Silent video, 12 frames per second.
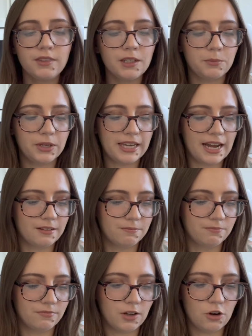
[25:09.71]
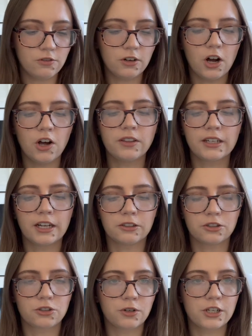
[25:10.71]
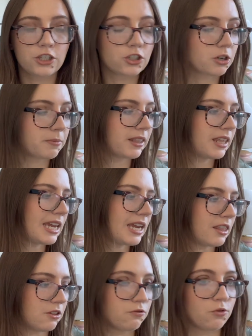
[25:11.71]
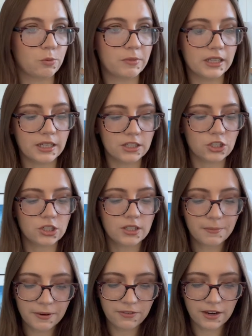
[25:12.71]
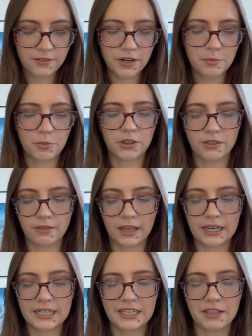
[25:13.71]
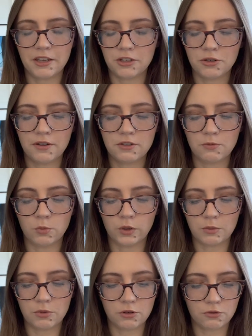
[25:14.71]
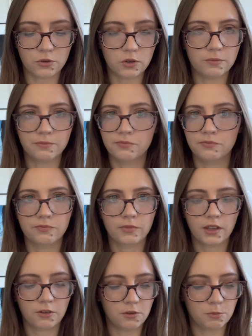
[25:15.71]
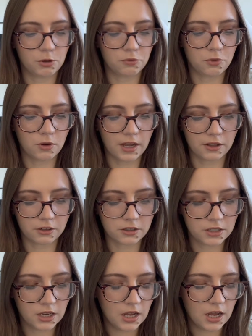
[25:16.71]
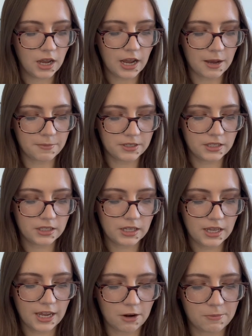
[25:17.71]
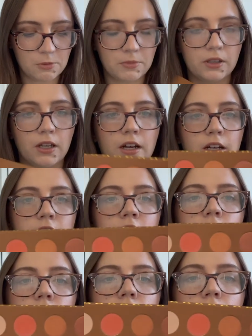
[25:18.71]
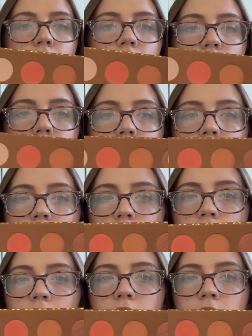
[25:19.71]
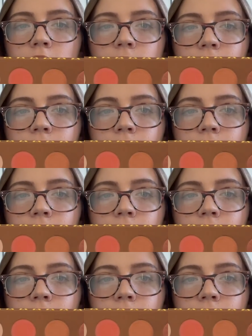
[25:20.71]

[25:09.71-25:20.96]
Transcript: But yeah, overall the color stories just aren't my thing and the formula is just not my favorite. But like I said, they do have some really beautiful, beautiful colors. Um, this is the Caramel Melange here.